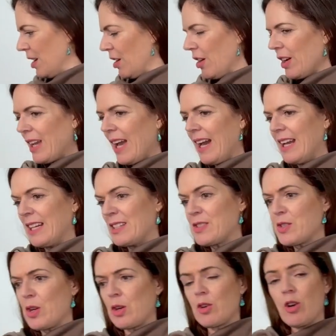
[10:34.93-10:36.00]
Okay,
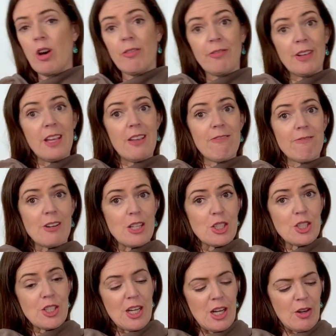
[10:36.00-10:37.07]
so coffee
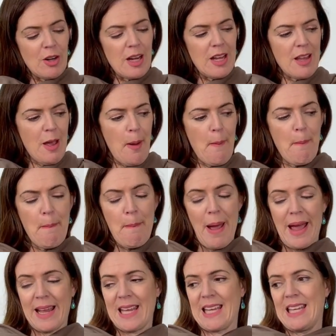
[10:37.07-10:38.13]
French terry
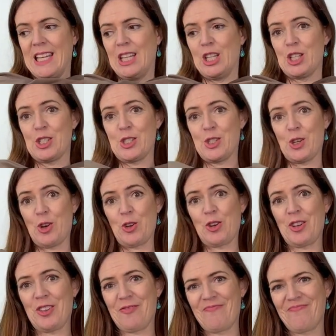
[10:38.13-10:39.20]
back in
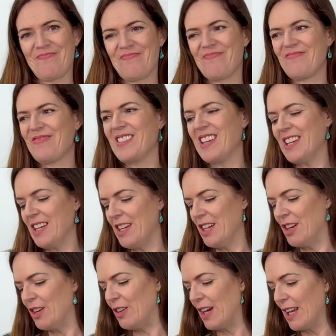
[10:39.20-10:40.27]
stock.
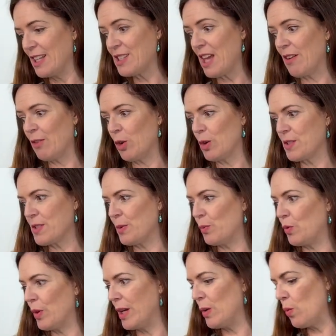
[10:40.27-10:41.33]
All right, let's have a look at
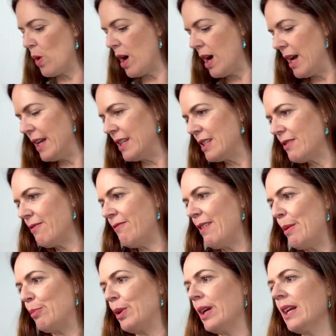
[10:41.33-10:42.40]
some rewind
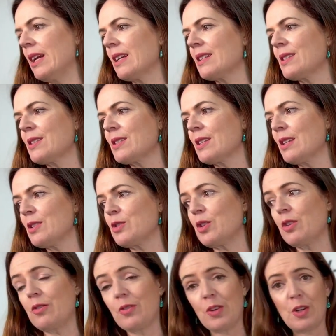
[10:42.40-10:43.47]
fabrics. So
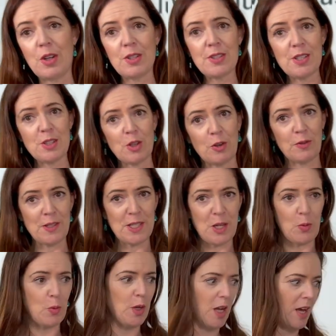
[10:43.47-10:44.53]
the first is
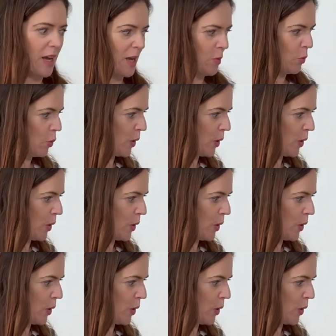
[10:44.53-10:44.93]
obviously what I am